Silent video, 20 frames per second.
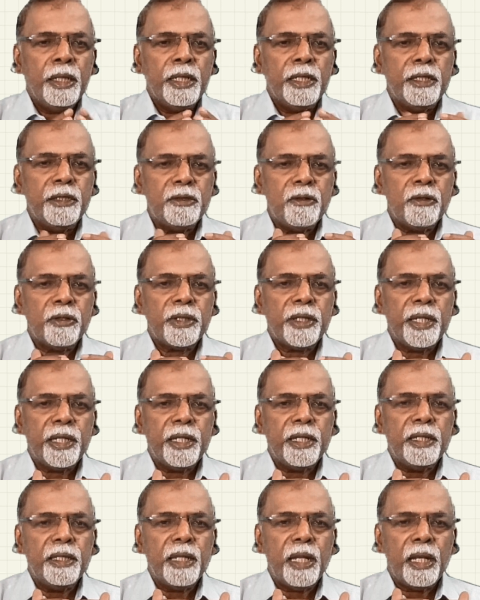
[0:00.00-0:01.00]
It is
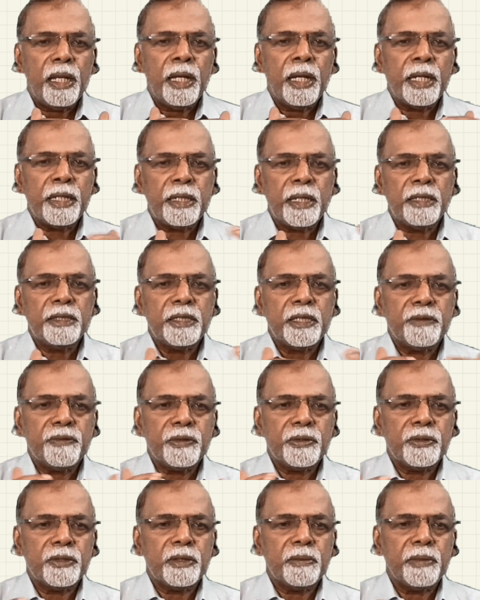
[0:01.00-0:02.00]
located in the lateral
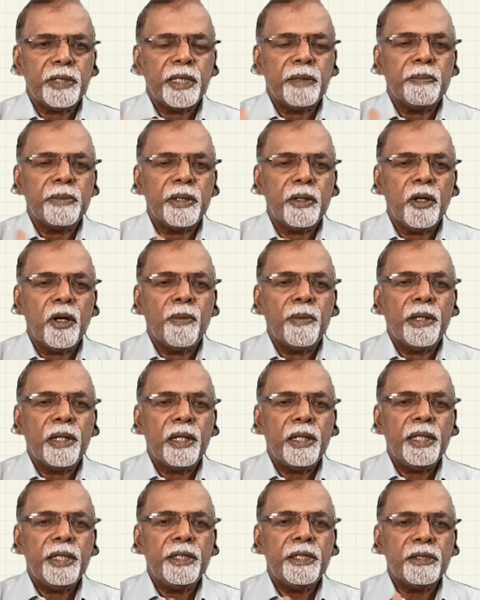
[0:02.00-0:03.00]
surface of the brain predominantly.